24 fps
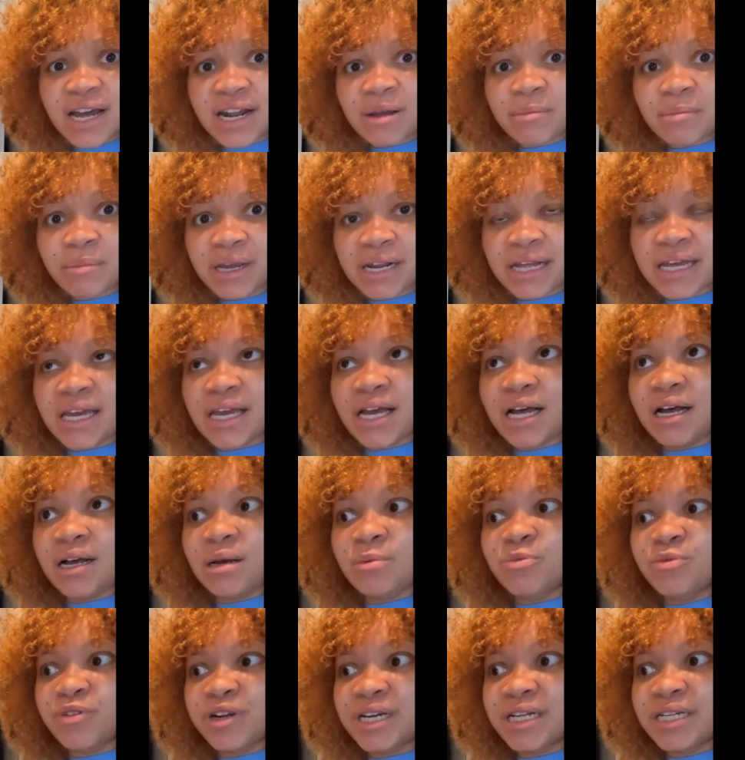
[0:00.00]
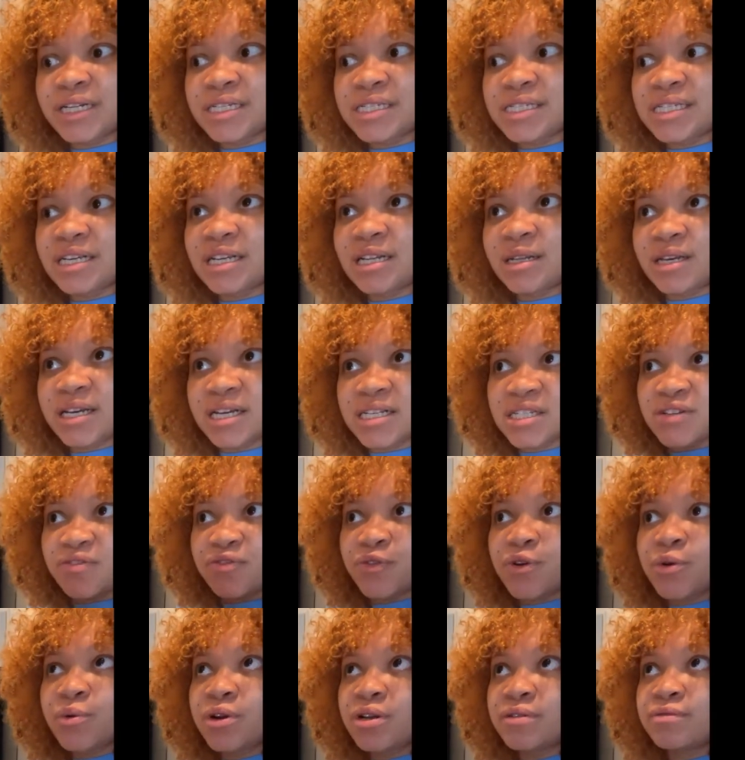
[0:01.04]
of money, realistically, because if
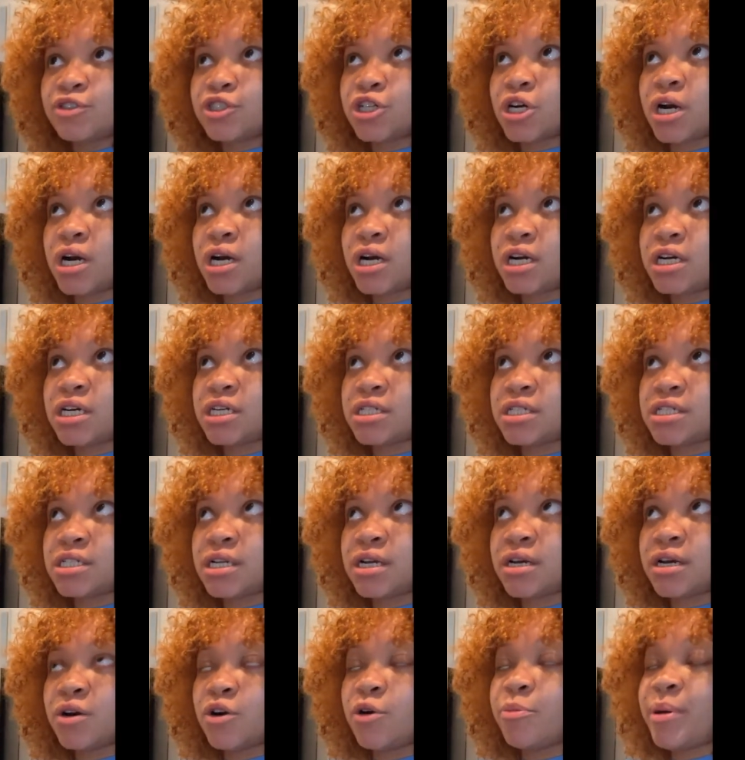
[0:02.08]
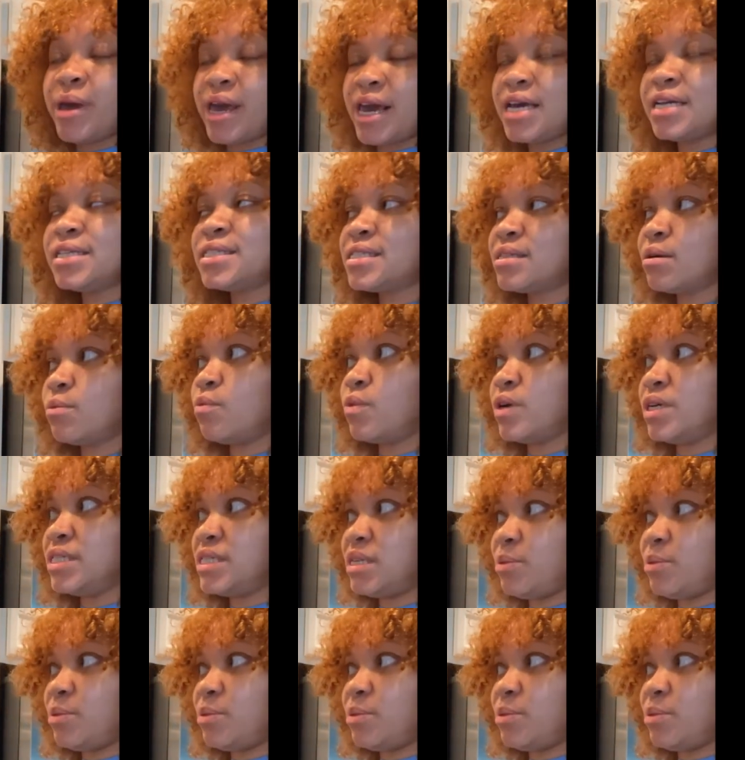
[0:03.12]
we would have charged or paid someone to